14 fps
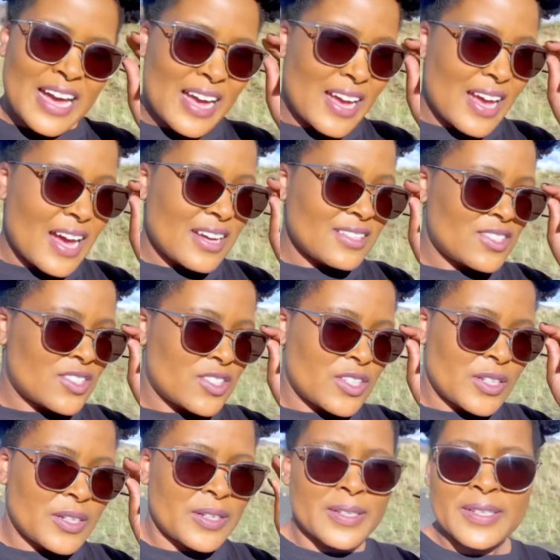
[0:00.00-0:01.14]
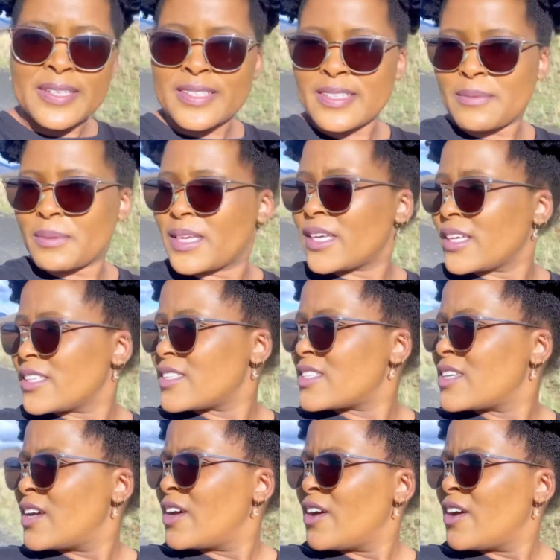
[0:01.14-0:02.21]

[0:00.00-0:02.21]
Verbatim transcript: i asked some kids